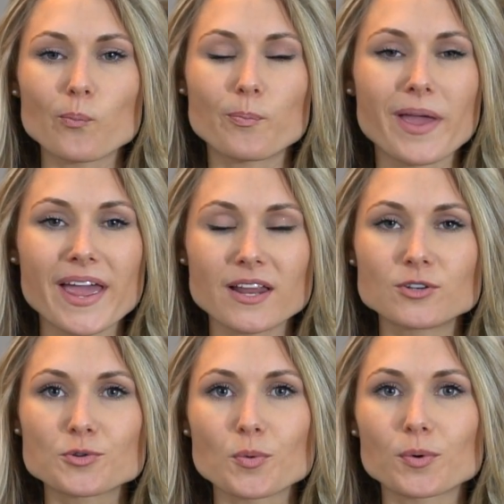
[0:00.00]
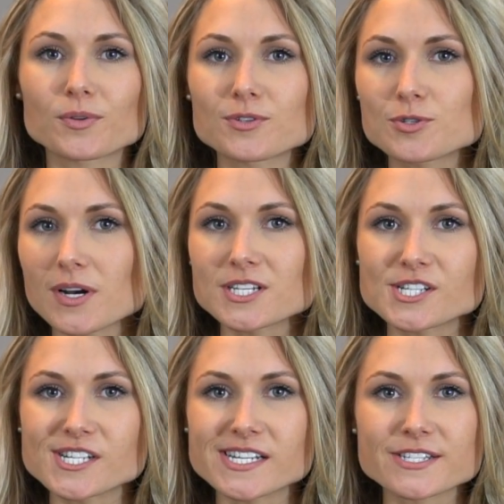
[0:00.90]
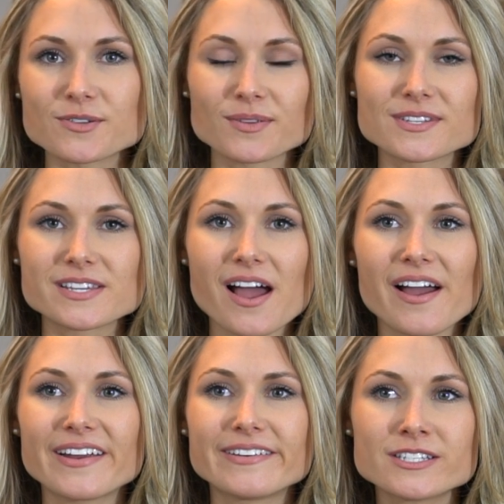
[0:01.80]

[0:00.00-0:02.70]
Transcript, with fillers: band or the stretchiness on the side.